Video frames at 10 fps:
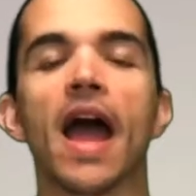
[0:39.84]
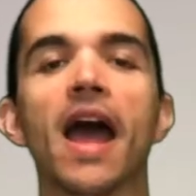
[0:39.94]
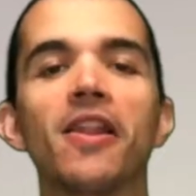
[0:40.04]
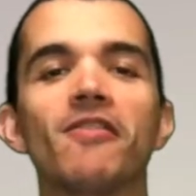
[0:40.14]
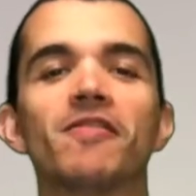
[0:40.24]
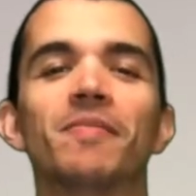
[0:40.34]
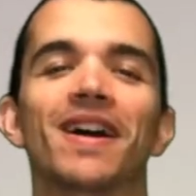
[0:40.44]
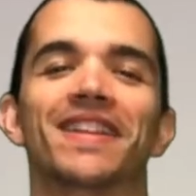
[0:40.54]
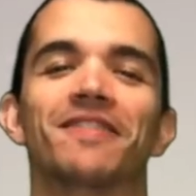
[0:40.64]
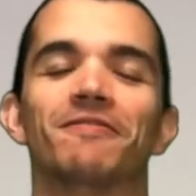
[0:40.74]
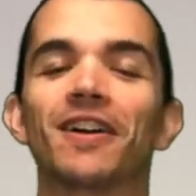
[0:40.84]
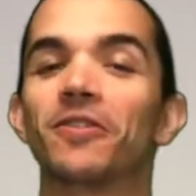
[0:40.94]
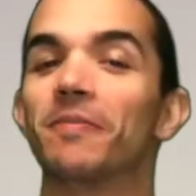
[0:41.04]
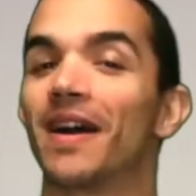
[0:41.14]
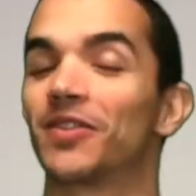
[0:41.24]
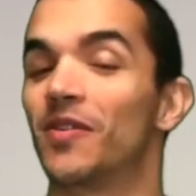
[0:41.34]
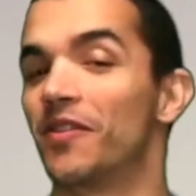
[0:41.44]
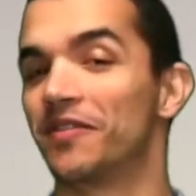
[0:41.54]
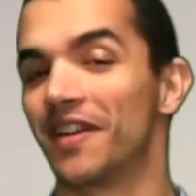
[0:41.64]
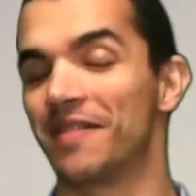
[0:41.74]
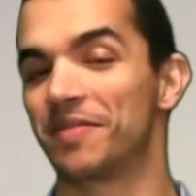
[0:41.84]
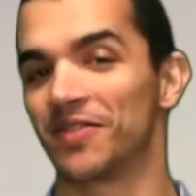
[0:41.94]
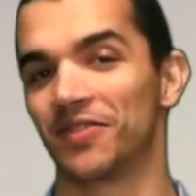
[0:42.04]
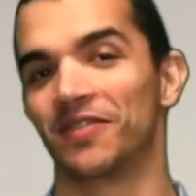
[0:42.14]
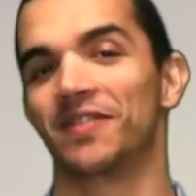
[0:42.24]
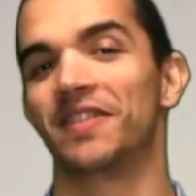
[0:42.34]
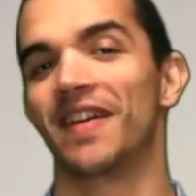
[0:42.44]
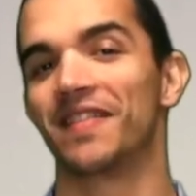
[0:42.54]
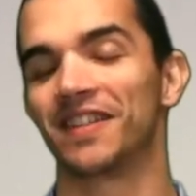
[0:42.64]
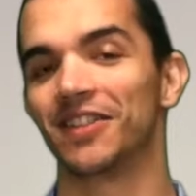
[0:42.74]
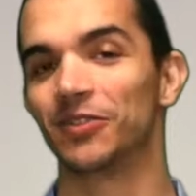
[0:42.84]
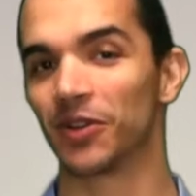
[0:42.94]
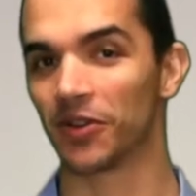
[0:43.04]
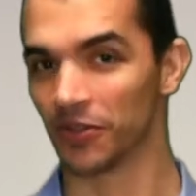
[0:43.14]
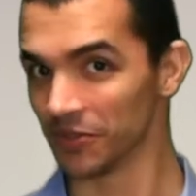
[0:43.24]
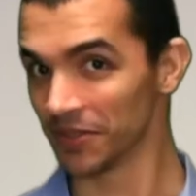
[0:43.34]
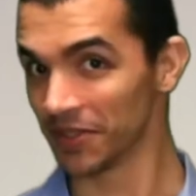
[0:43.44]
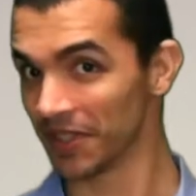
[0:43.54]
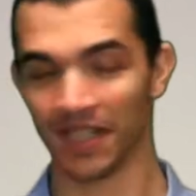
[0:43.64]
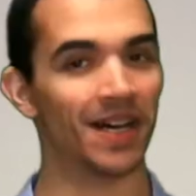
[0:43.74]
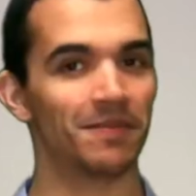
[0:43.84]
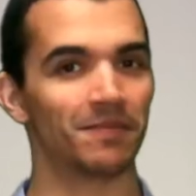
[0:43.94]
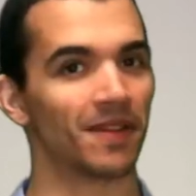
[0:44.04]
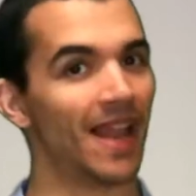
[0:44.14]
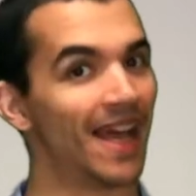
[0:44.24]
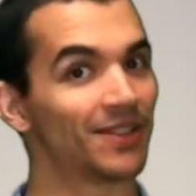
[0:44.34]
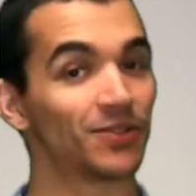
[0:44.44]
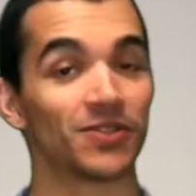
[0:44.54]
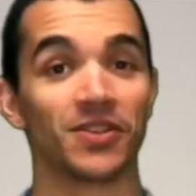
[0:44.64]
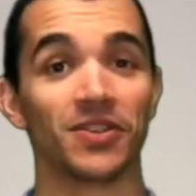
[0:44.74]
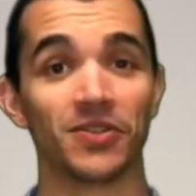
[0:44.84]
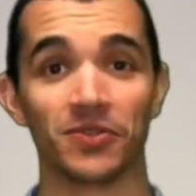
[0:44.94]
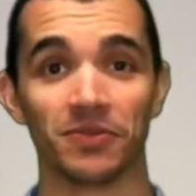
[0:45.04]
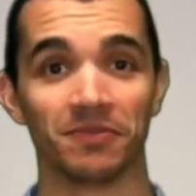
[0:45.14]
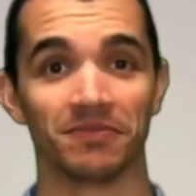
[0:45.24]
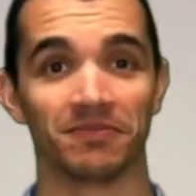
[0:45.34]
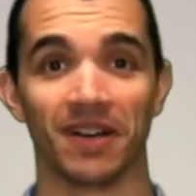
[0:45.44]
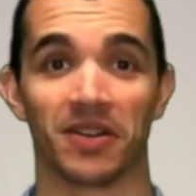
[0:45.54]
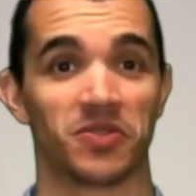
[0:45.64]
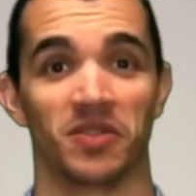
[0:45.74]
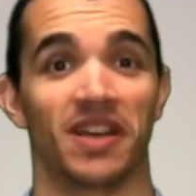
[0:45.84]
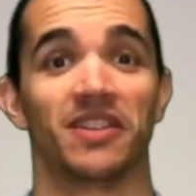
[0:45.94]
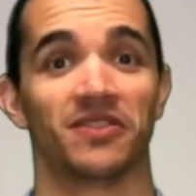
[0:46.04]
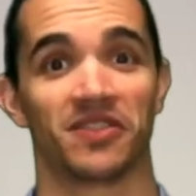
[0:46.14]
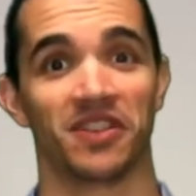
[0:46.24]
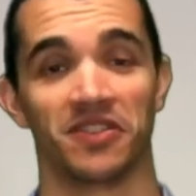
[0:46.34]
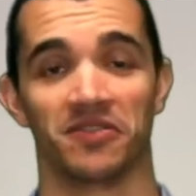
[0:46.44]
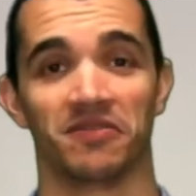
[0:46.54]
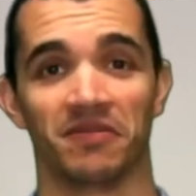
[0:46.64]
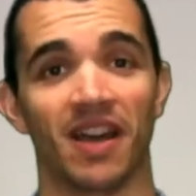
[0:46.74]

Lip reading: Hello everybody and welcome back to another episode of Live Healthy, Look Good. I'm glad to see you. Actually, I don't see you.